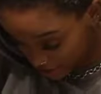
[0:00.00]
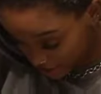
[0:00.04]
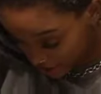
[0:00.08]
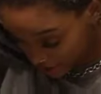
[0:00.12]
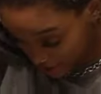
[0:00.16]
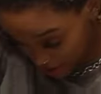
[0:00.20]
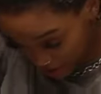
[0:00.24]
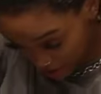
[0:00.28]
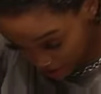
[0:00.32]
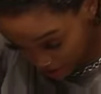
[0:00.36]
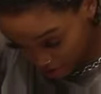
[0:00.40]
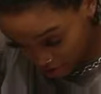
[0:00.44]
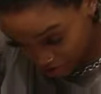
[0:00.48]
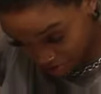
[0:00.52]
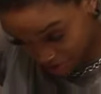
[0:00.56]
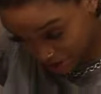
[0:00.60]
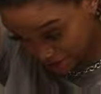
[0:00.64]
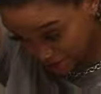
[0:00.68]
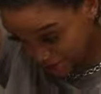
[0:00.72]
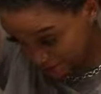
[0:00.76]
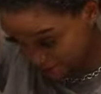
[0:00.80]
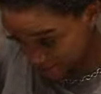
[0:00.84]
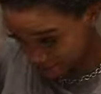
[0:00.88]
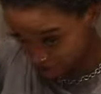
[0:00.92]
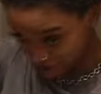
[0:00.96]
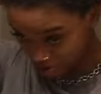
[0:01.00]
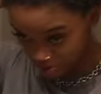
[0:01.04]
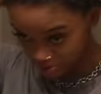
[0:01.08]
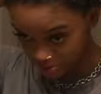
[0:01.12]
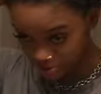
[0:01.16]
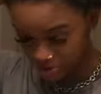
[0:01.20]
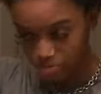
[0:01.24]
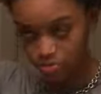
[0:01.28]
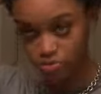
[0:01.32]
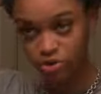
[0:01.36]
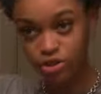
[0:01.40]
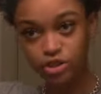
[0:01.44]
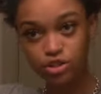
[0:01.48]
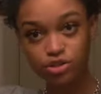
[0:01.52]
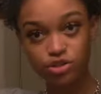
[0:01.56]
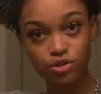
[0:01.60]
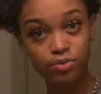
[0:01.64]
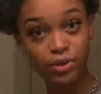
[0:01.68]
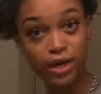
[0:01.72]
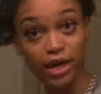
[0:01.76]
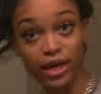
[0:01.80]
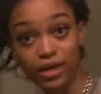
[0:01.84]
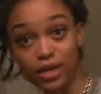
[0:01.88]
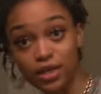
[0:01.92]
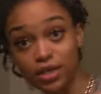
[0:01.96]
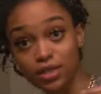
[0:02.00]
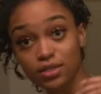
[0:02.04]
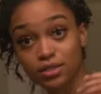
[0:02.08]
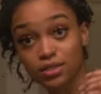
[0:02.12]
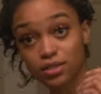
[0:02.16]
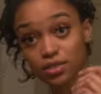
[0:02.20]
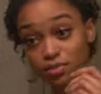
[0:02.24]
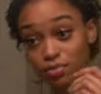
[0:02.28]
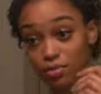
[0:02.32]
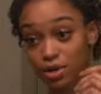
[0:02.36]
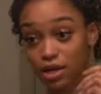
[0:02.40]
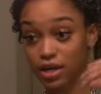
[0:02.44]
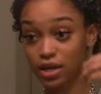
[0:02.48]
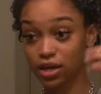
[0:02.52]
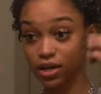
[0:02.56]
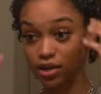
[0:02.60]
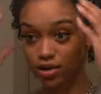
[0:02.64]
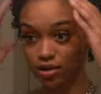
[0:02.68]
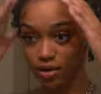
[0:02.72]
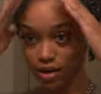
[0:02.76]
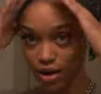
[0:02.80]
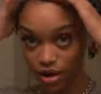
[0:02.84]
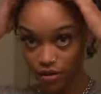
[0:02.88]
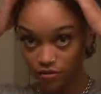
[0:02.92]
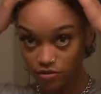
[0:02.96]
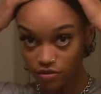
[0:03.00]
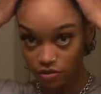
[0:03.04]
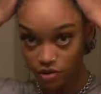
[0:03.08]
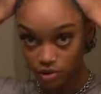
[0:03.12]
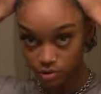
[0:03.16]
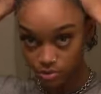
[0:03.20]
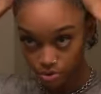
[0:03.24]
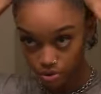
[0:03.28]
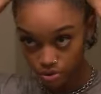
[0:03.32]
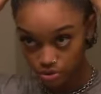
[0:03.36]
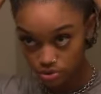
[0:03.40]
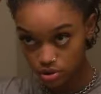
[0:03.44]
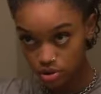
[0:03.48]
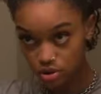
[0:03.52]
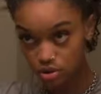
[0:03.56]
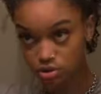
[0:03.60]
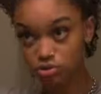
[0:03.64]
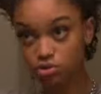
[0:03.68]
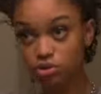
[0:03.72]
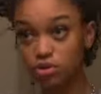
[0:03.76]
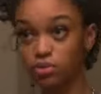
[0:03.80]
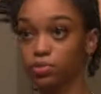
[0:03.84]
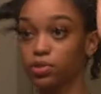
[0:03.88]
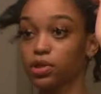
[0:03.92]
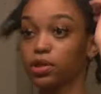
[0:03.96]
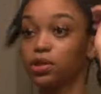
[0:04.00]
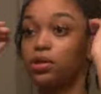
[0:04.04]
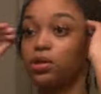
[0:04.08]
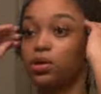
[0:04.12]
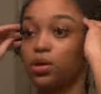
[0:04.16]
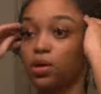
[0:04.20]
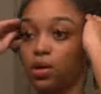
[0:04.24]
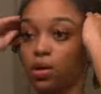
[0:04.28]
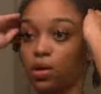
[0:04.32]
then it'll be easier to put moisture back into my hair after the protein treatment.